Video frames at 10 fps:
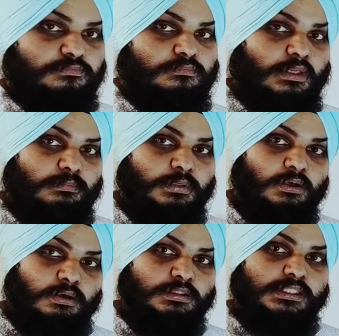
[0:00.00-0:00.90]

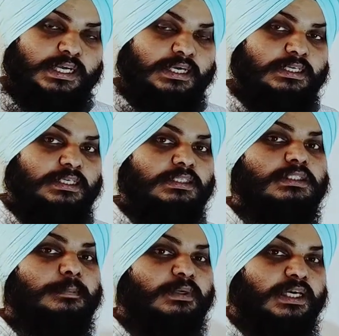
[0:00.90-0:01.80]
Because here the
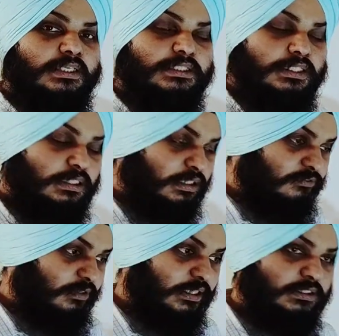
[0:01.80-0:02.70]
potential
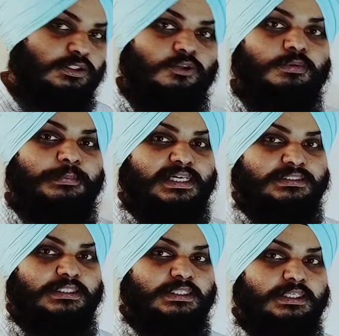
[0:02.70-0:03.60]
difference to be
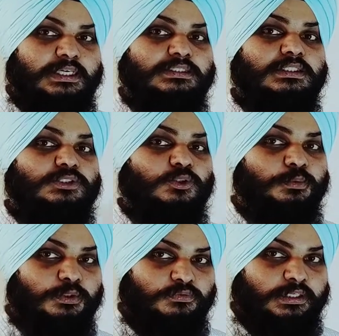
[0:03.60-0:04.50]
measured is assumed to
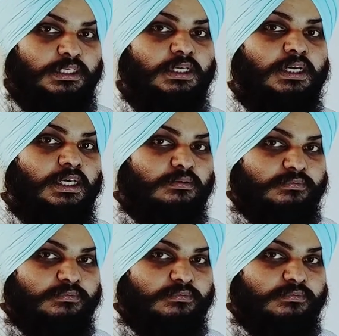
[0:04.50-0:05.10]
be very